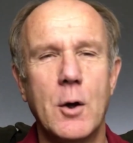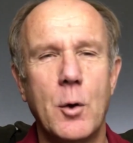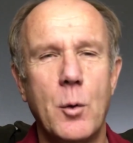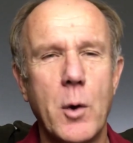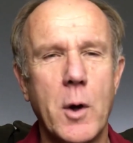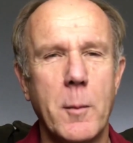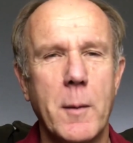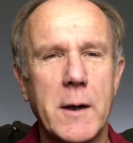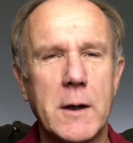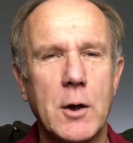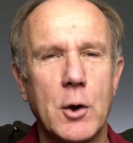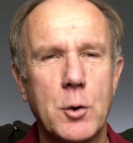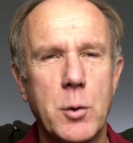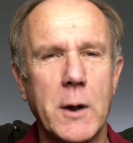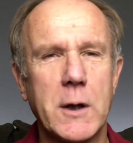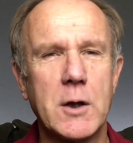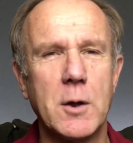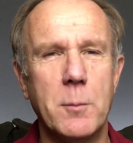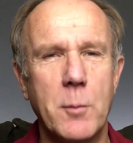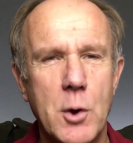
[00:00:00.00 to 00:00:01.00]
Want to make a
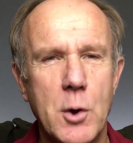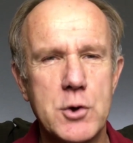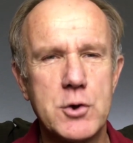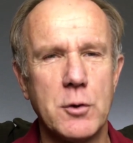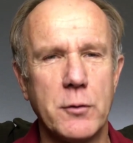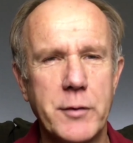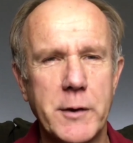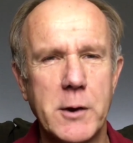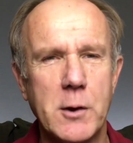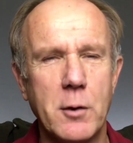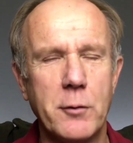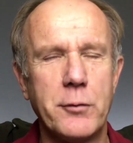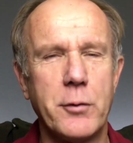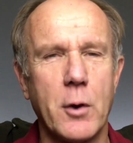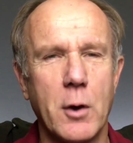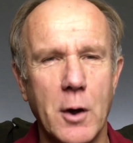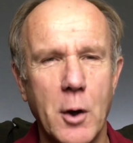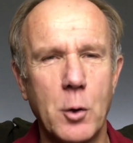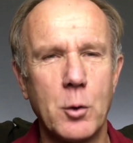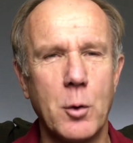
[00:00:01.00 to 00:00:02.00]
quick commercial video for
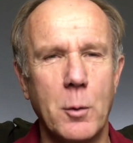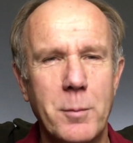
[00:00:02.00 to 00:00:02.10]
a local